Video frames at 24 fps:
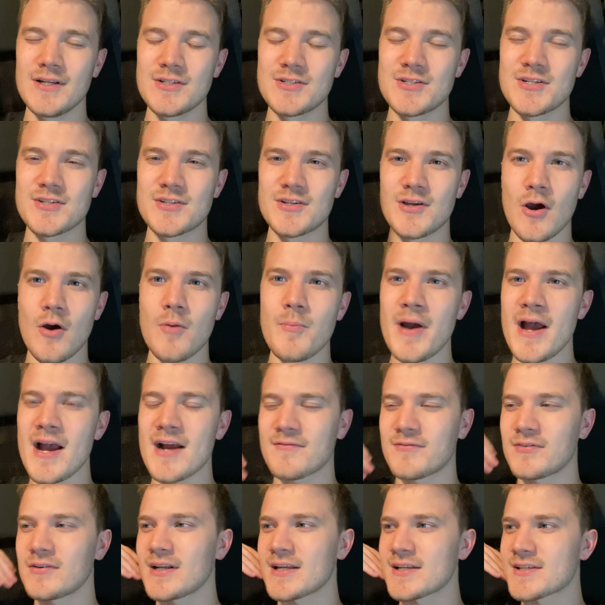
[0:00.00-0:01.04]
just go back
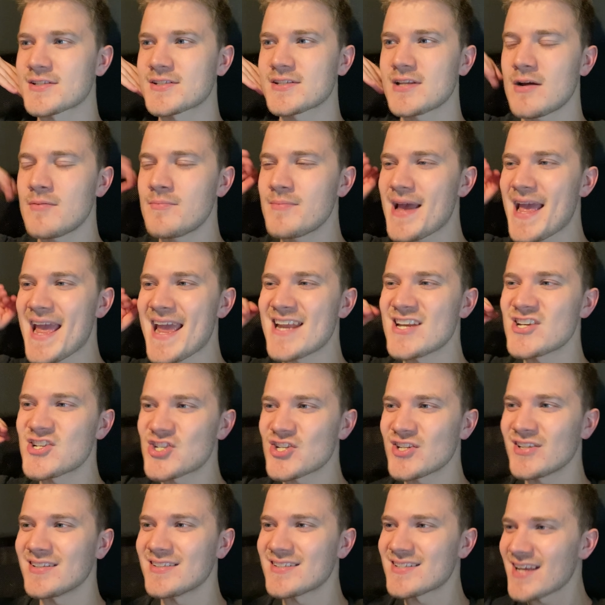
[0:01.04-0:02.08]
for like some
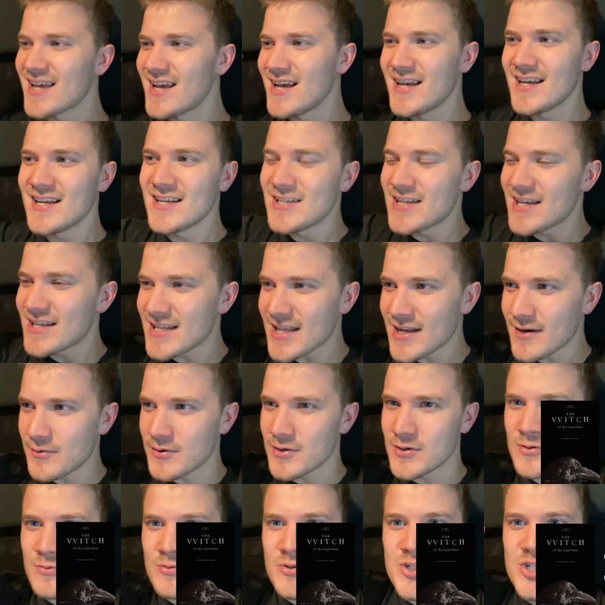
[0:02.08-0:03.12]
ancient I don't
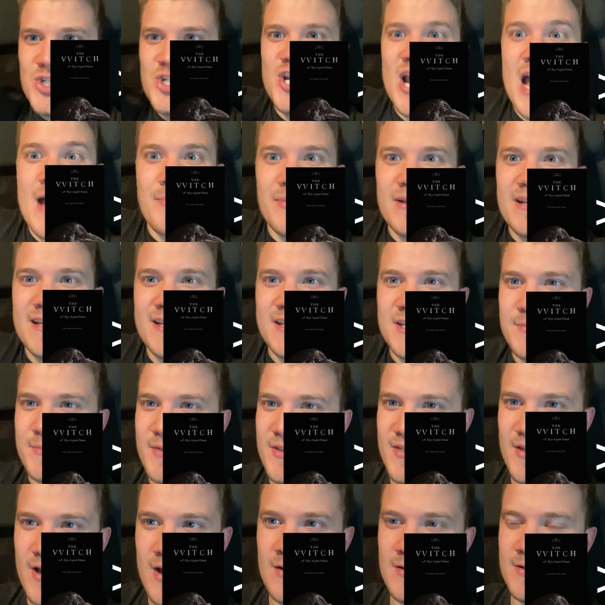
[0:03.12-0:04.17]
know, Japanese
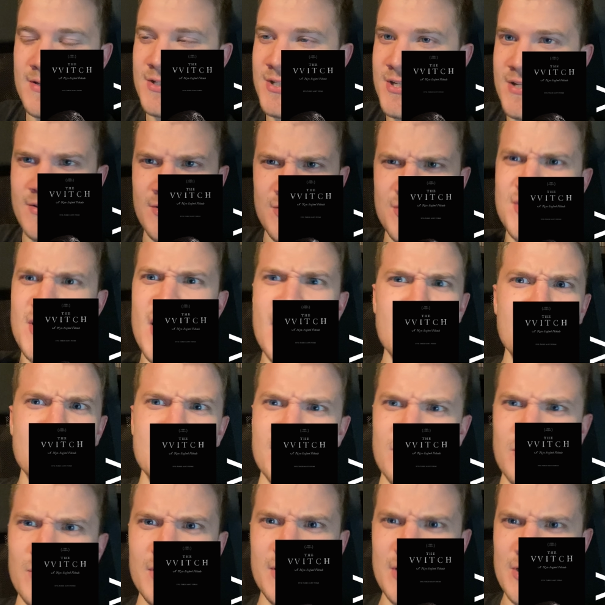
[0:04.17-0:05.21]
mythology. There's tons of
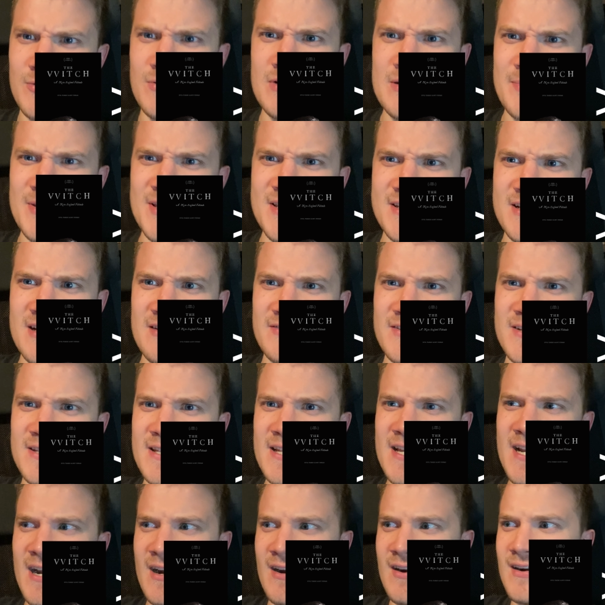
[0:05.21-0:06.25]
really creepy stuff in
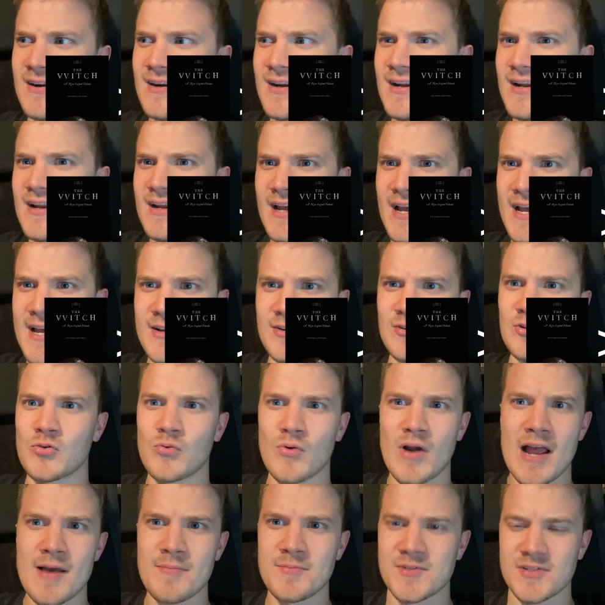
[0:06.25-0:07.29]
there and
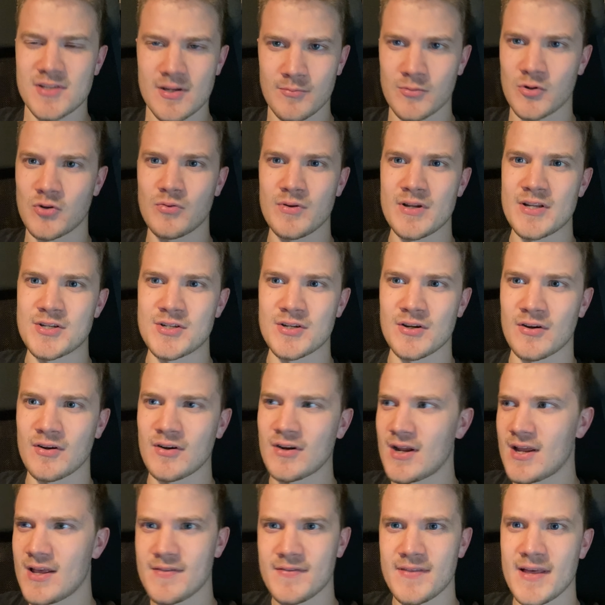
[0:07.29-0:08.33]
grab some creature
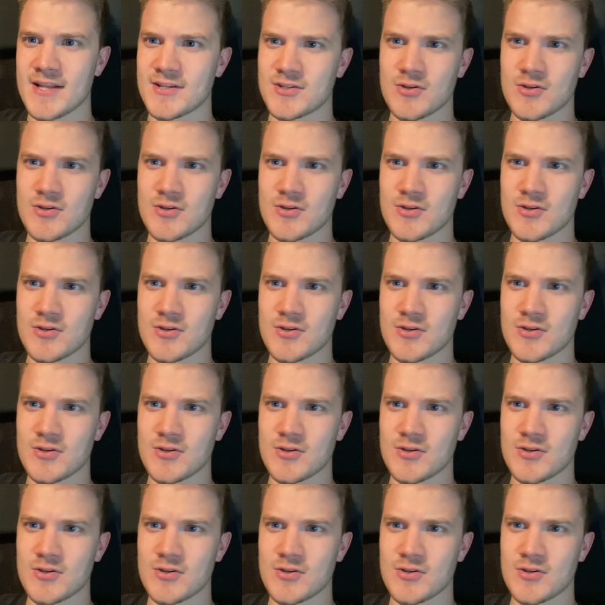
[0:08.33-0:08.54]
that's